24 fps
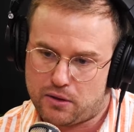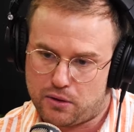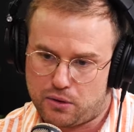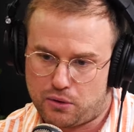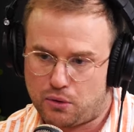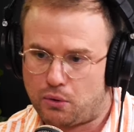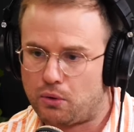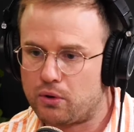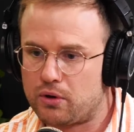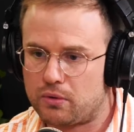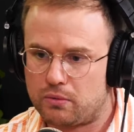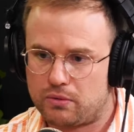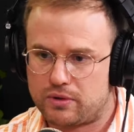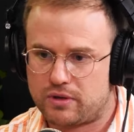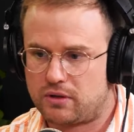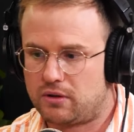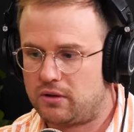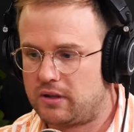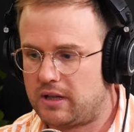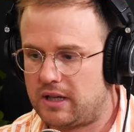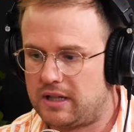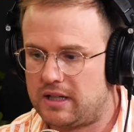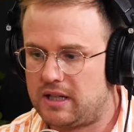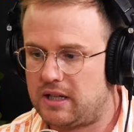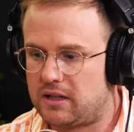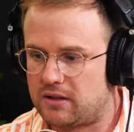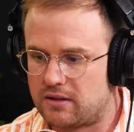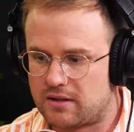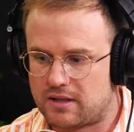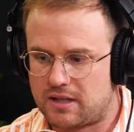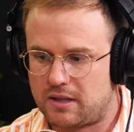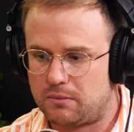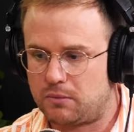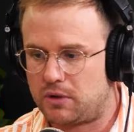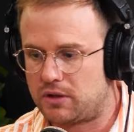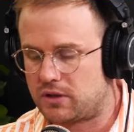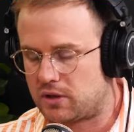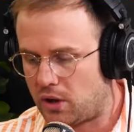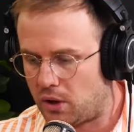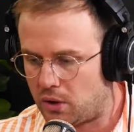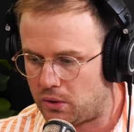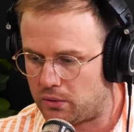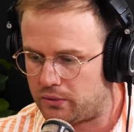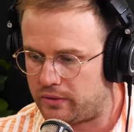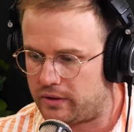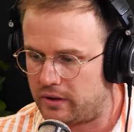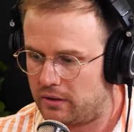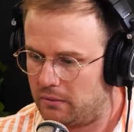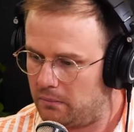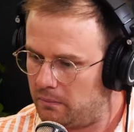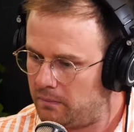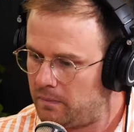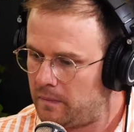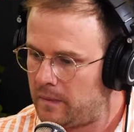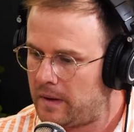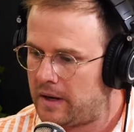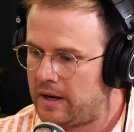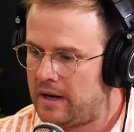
thought it was a good idea because someone told them